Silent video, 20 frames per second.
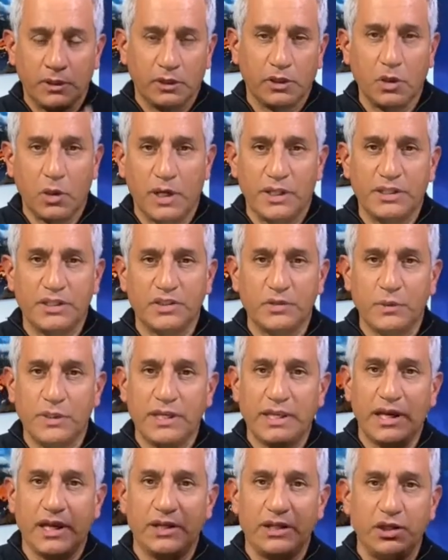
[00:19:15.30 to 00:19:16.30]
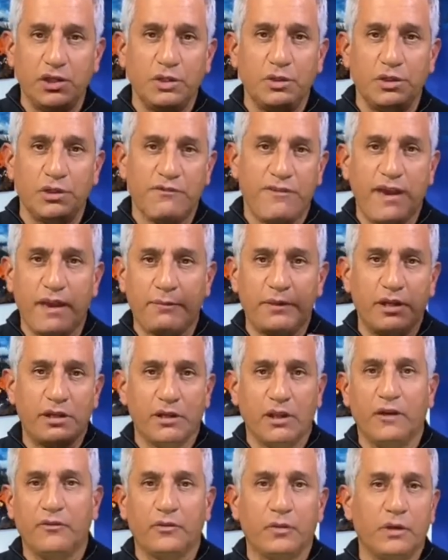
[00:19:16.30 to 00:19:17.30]
go ahead this weekend, you, your family, your
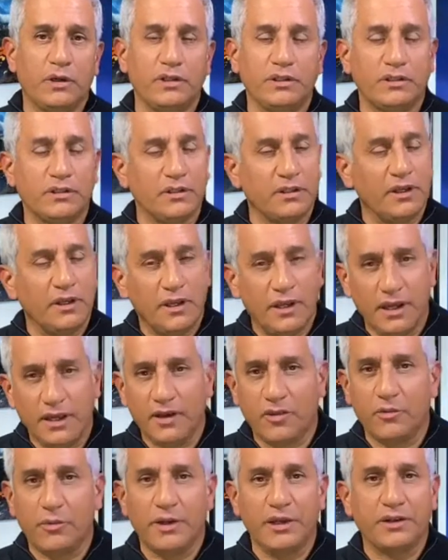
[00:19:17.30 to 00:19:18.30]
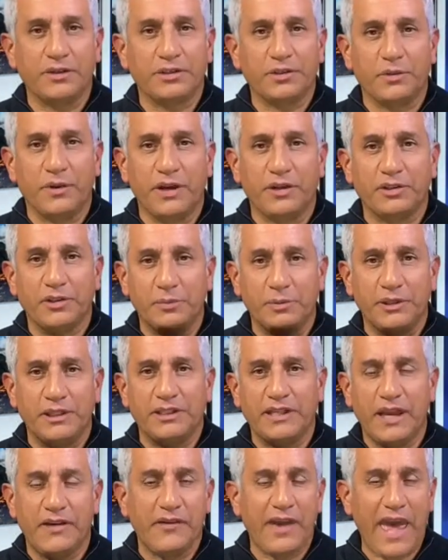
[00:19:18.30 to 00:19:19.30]
loved ones, and everybody else around you,
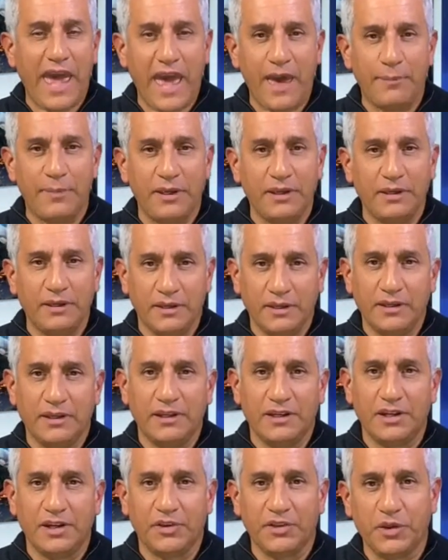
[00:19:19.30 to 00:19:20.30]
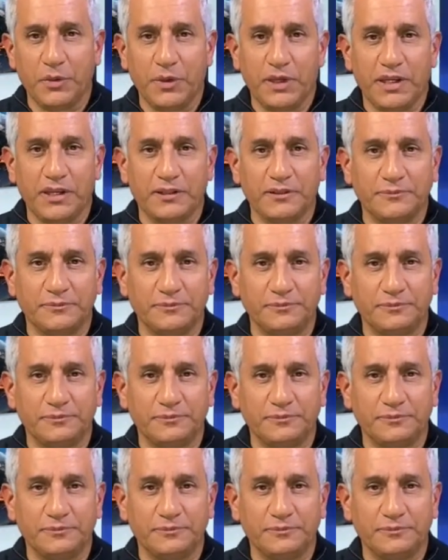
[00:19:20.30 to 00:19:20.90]
please have a happy and healthy weekend.